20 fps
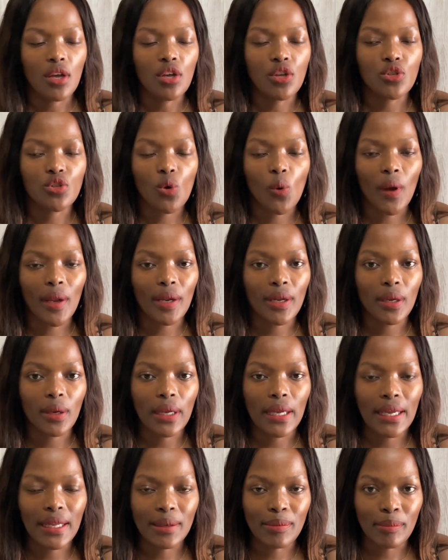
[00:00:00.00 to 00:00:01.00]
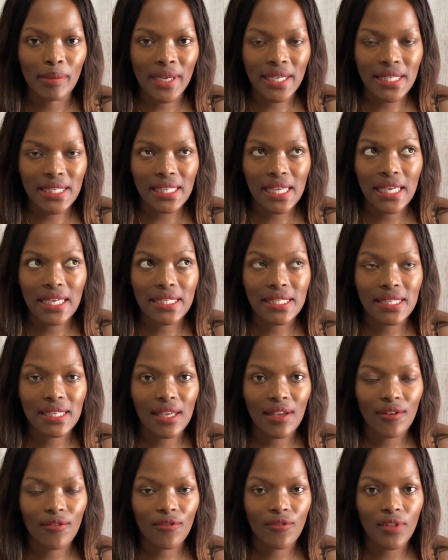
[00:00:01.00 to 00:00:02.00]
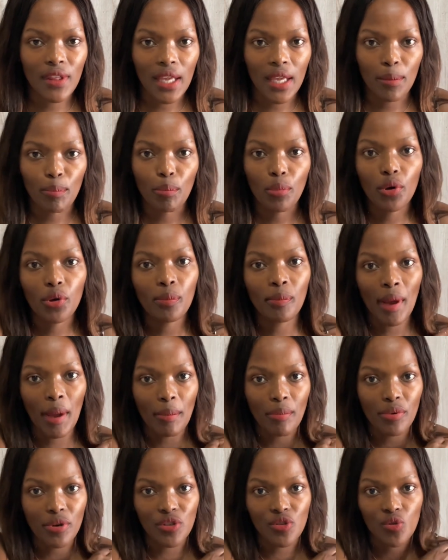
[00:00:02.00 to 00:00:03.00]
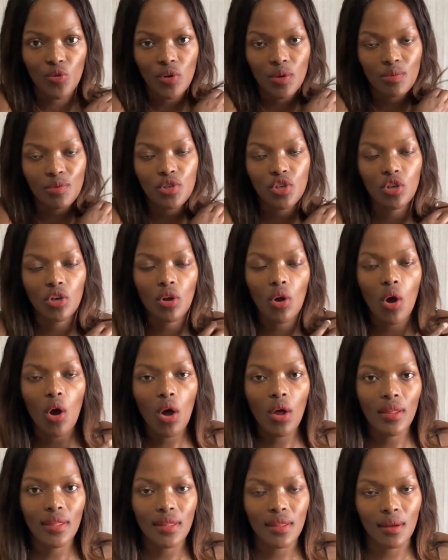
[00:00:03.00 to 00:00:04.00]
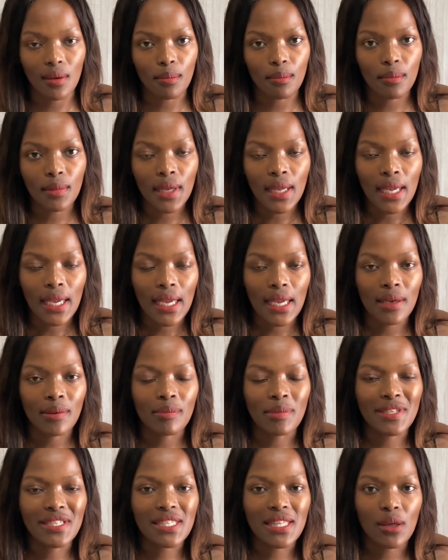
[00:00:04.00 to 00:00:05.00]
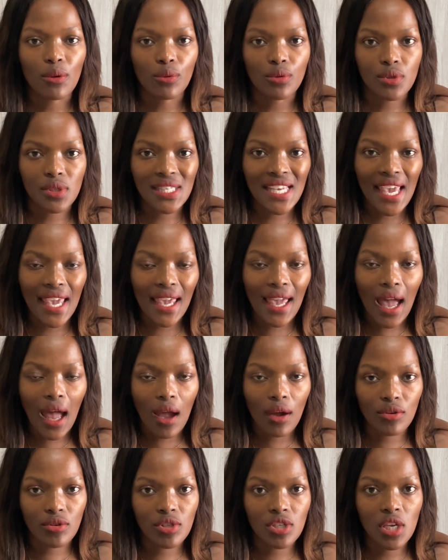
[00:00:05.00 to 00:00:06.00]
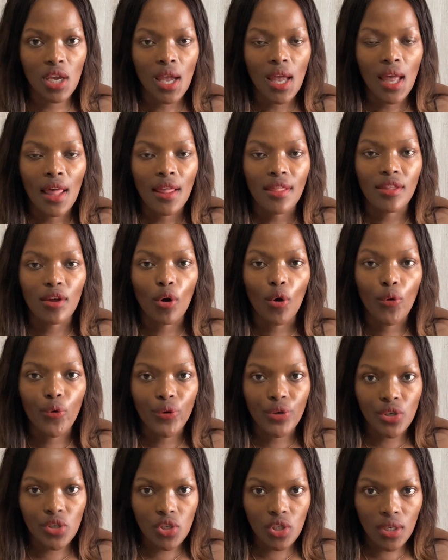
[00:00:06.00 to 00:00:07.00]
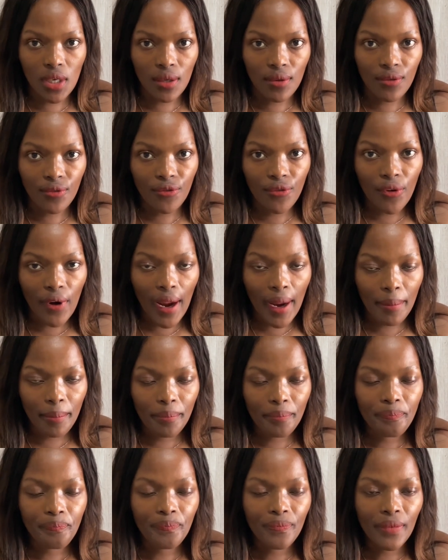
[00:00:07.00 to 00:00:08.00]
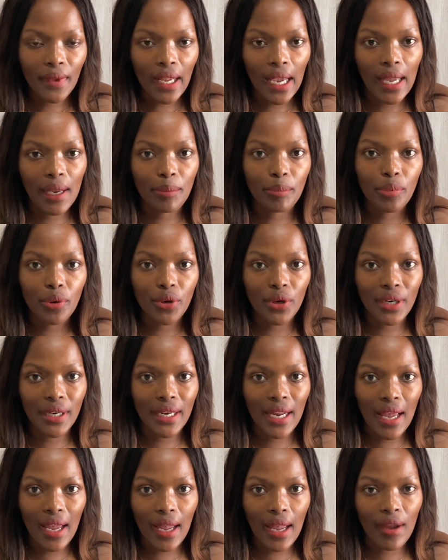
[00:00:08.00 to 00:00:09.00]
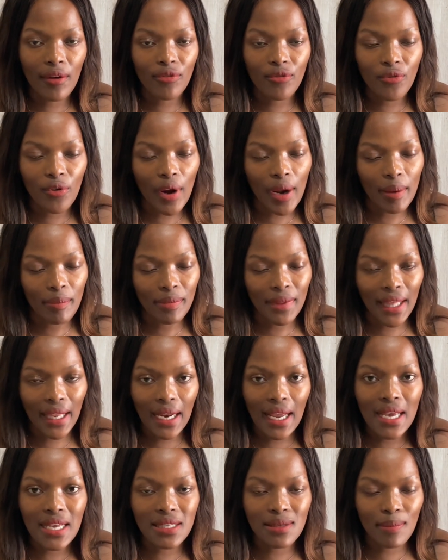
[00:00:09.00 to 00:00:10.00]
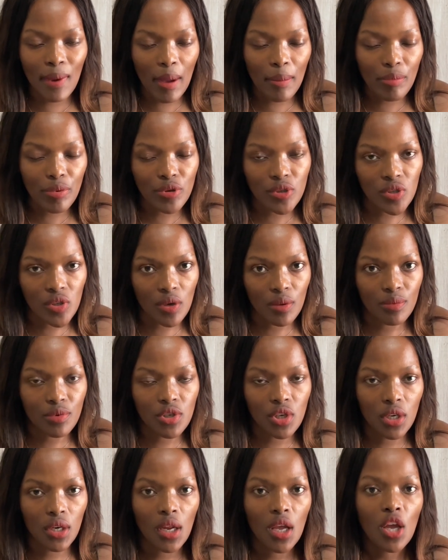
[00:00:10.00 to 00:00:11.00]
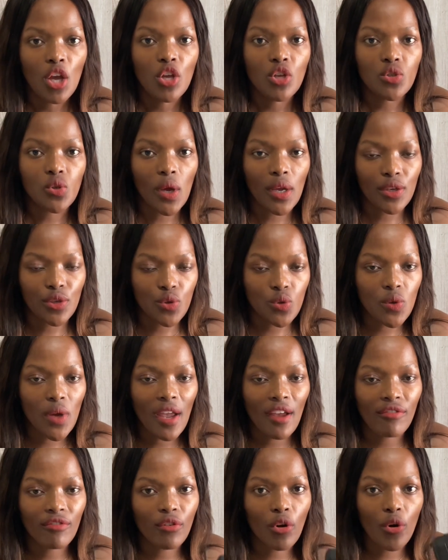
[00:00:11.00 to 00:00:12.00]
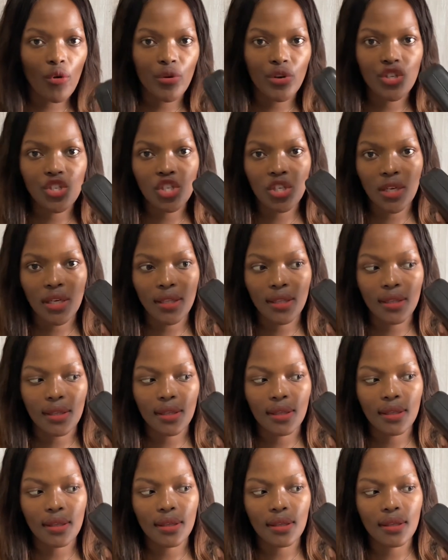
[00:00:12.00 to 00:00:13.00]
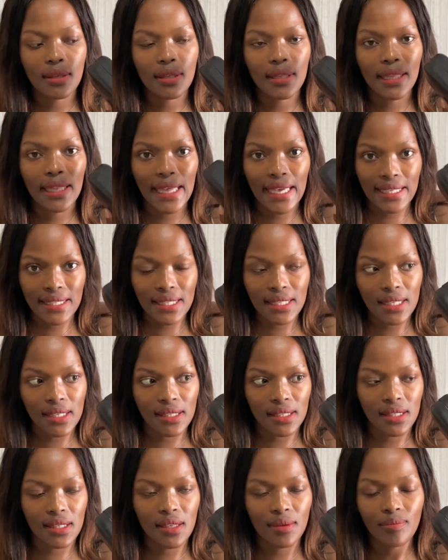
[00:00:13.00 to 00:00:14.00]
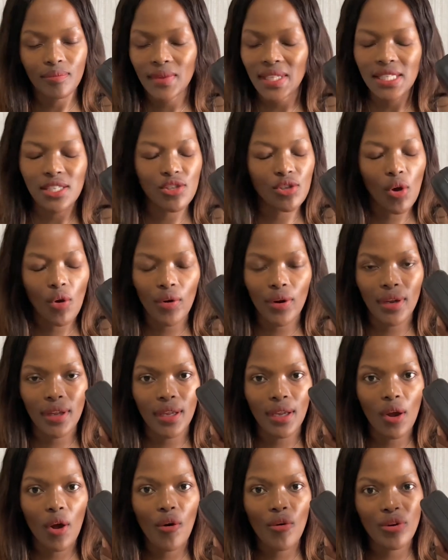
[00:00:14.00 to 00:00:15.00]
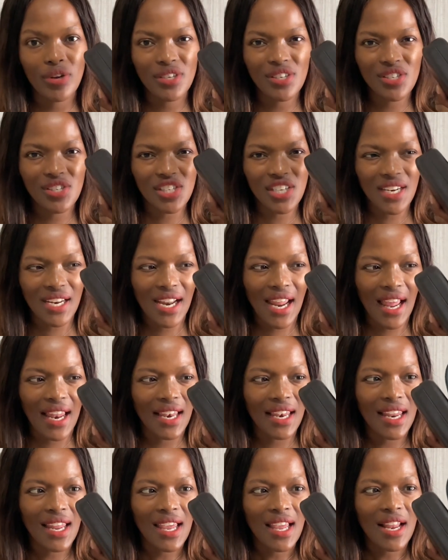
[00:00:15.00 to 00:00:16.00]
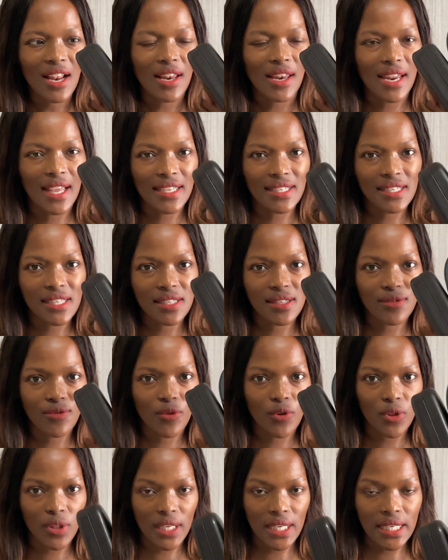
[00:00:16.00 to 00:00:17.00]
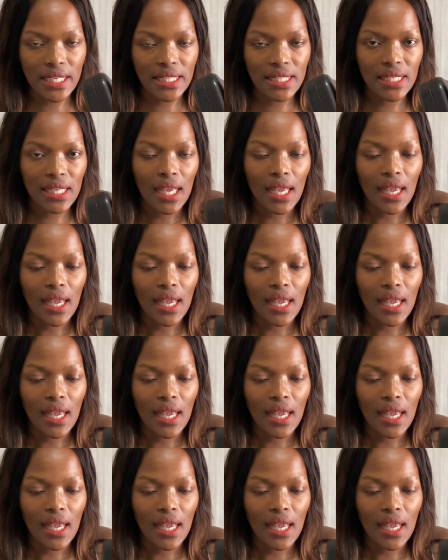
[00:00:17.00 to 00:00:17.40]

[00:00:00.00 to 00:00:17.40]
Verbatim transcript: So what it means is if they put my prescription on them, it means they will take out the original frame and put in a frame that has my prescription. So I do have original lenses, sorry, original lenses for these.